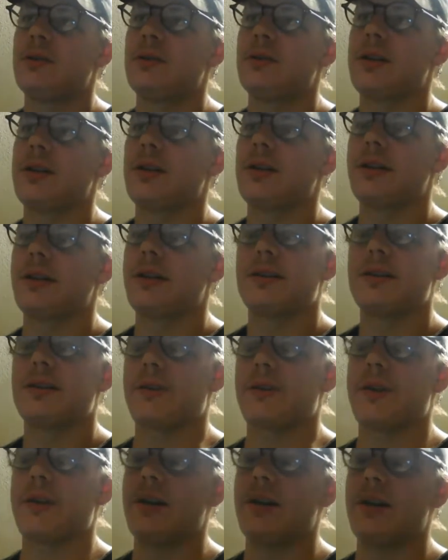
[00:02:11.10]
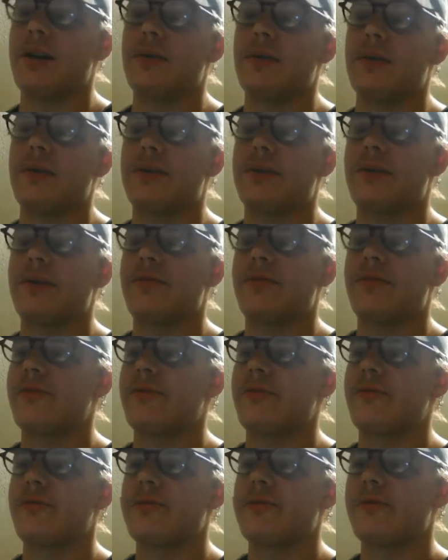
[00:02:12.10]
I think those are the only ones I've
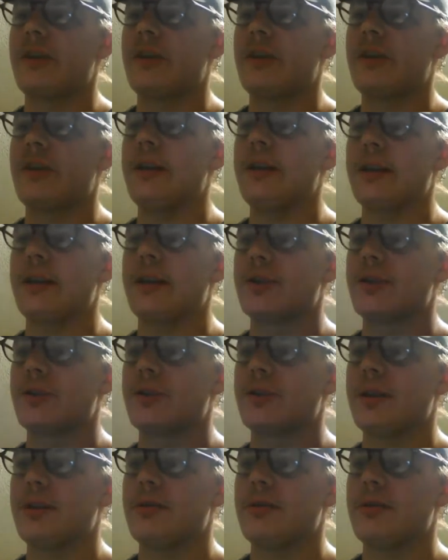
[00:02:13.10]
seen actually.